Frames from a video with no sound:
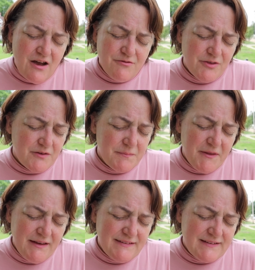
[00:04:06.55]
for those
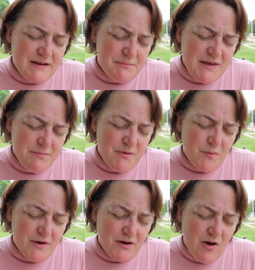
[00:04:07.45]
places and people
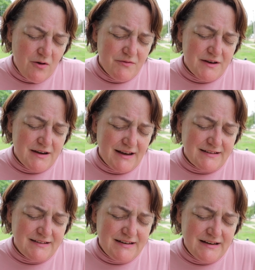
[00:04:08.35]
where
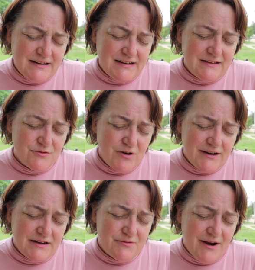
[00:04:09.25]
COVID-19 is
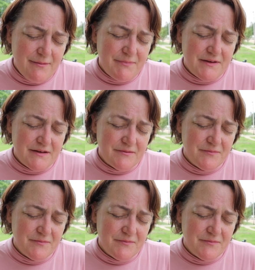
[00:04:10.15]
running rampant.